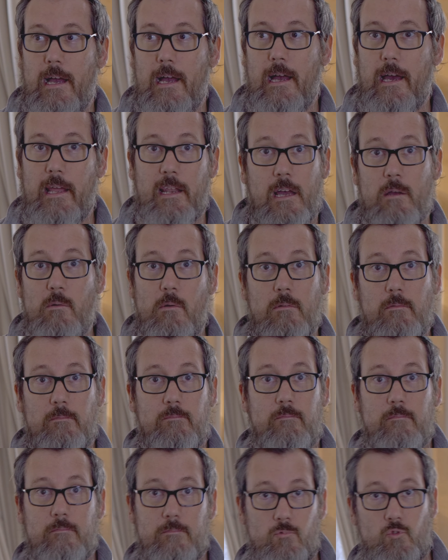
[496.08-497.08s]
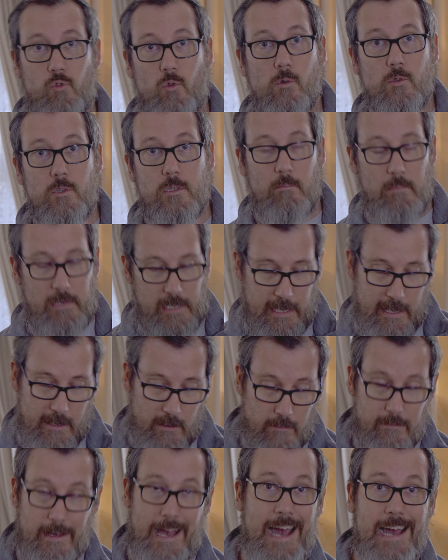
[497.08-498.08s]
and I will draw somebody out
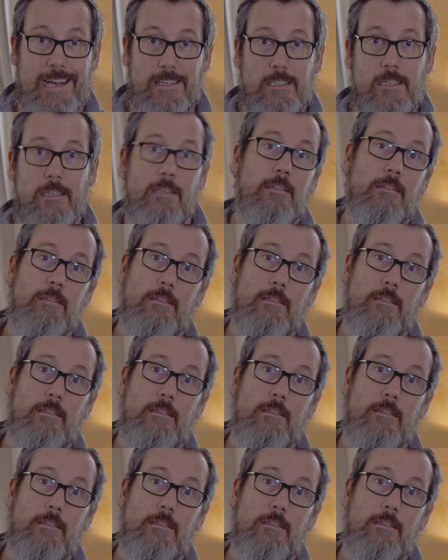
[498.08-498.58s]
of a hat